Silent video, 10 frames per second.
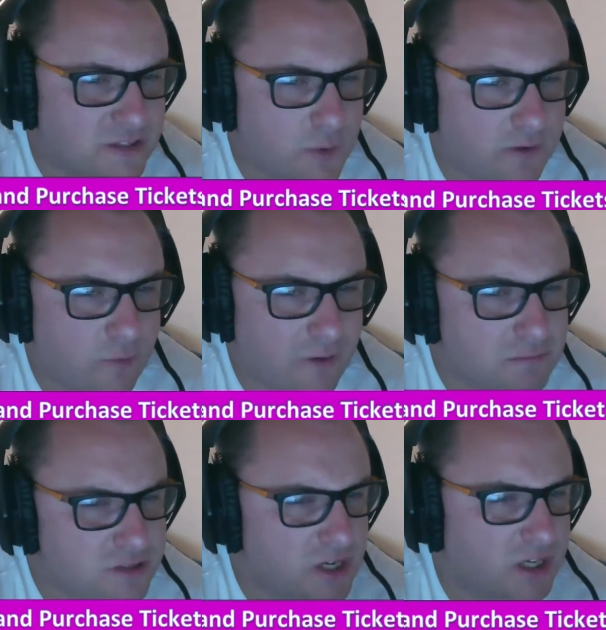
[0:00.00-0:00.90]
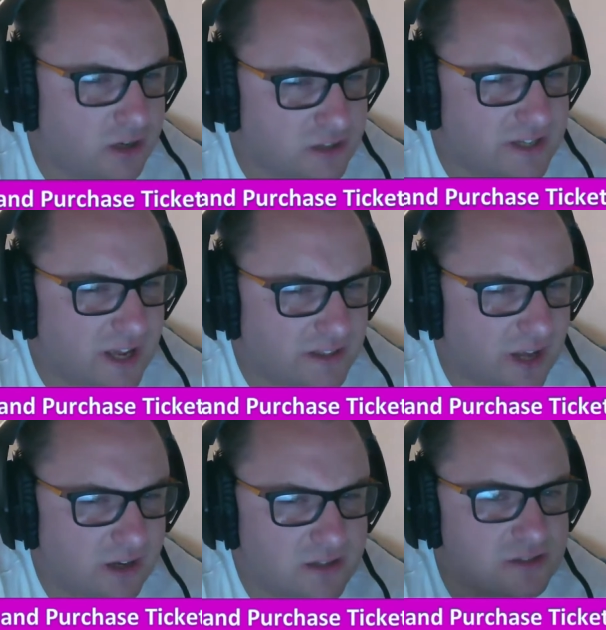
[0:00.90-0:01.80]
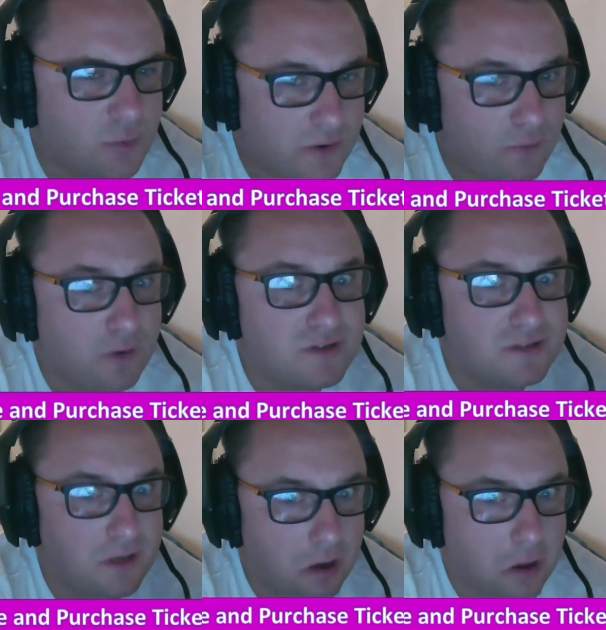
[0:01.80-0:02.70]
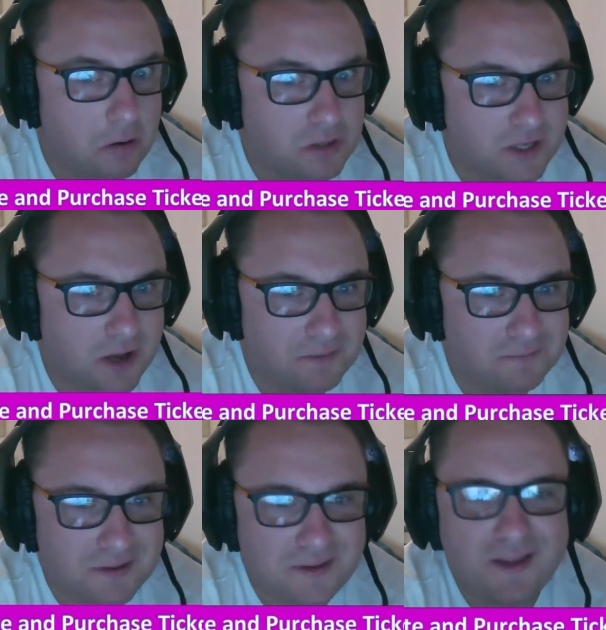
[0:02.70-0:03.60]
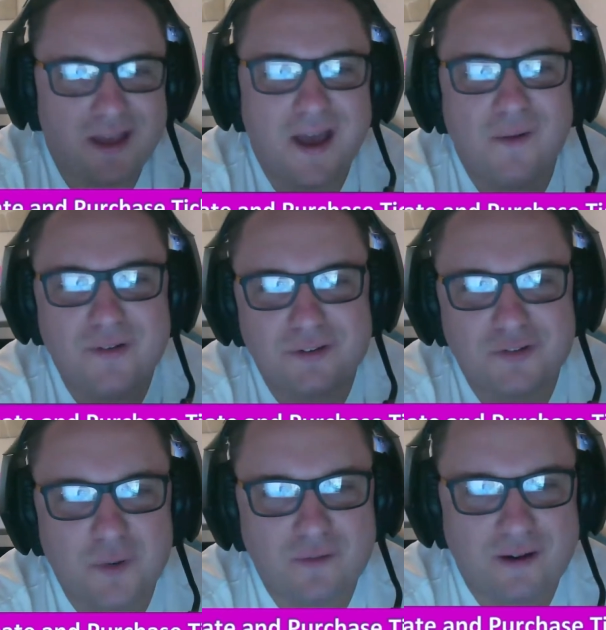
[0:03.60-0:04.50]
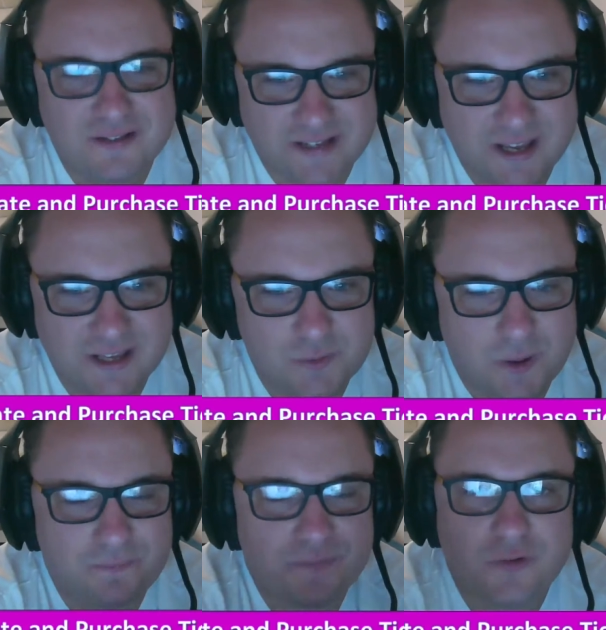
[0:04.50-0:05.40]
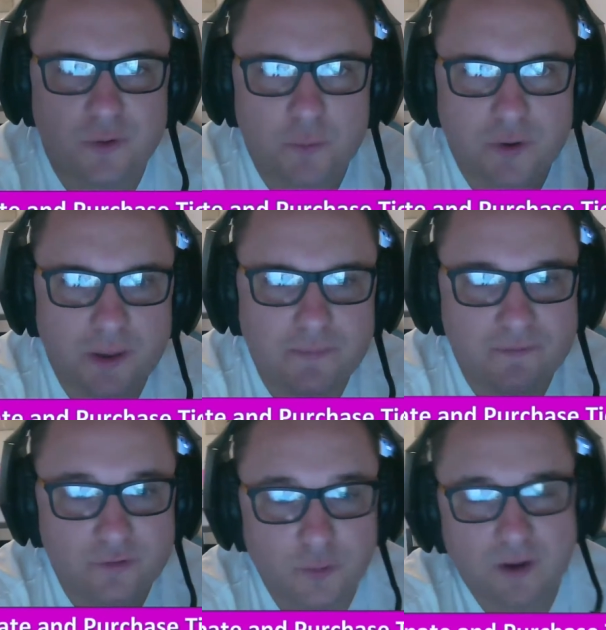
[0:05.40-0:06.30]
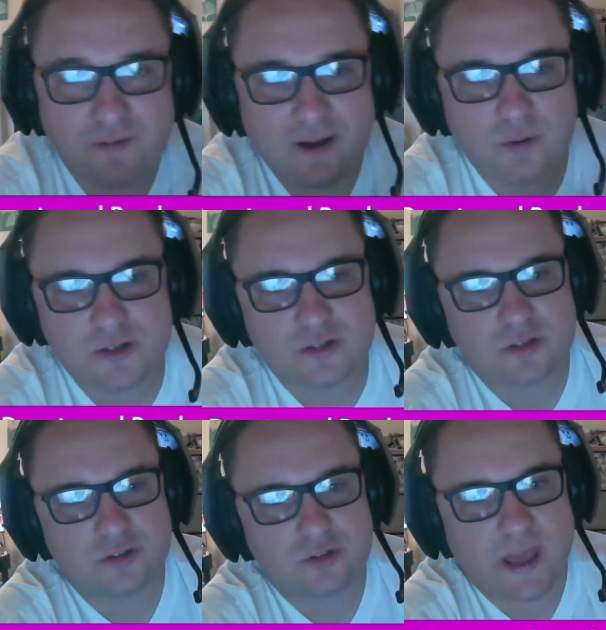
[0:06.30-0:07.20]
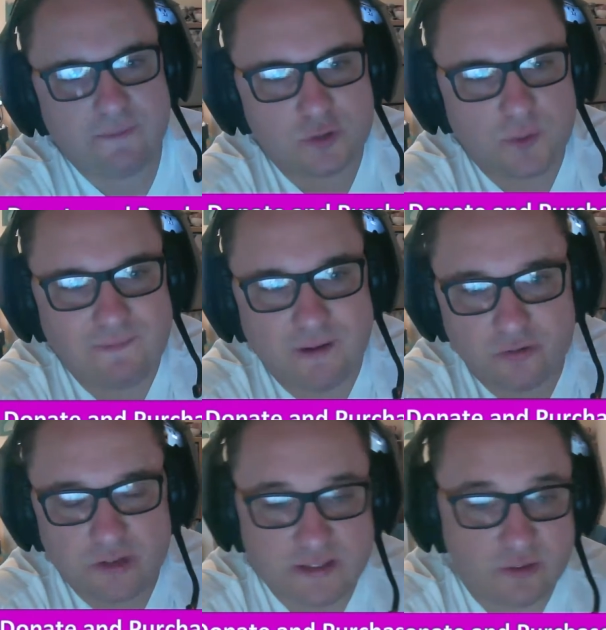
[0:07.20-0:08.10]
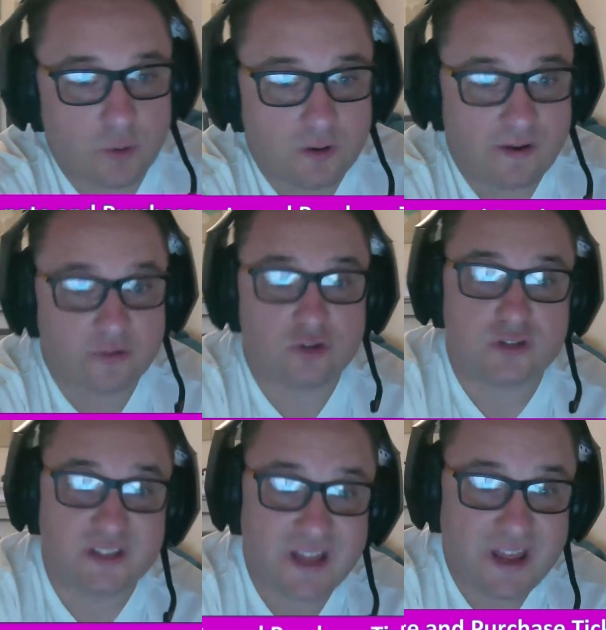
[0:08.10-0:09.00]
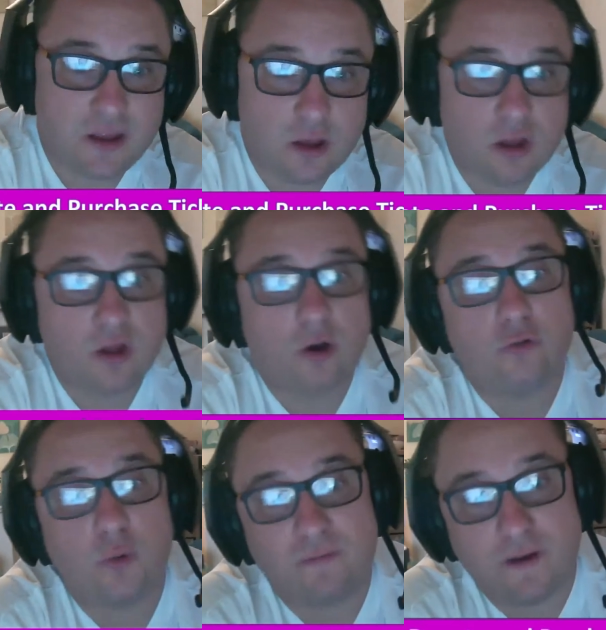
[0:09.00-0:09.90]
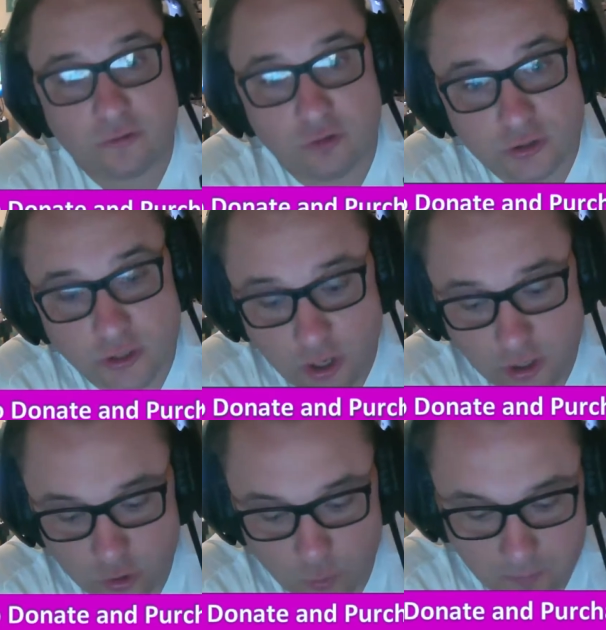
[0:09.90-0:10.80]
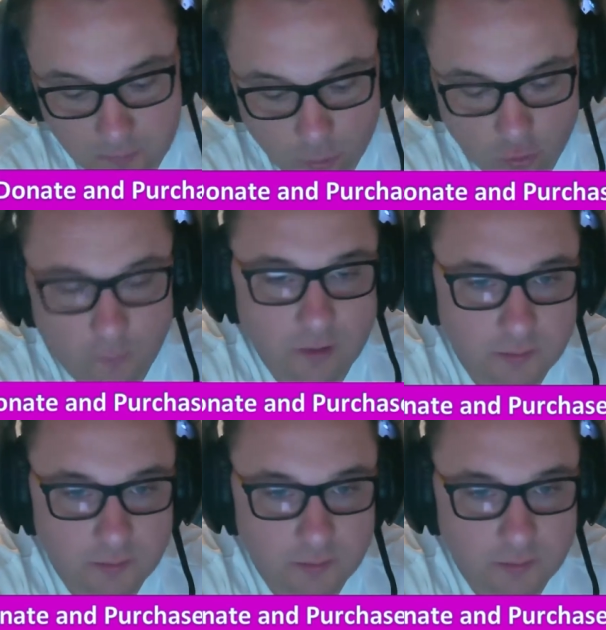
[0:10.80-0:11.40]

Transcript: 24 hours, I can understand that, because 24 hours is a long time. We do a 12-hour ticket as well. So if you want to come down for 12 hours, game for 12 hours, either 12 hours during the day or 12 hours during the night, you are more than welcome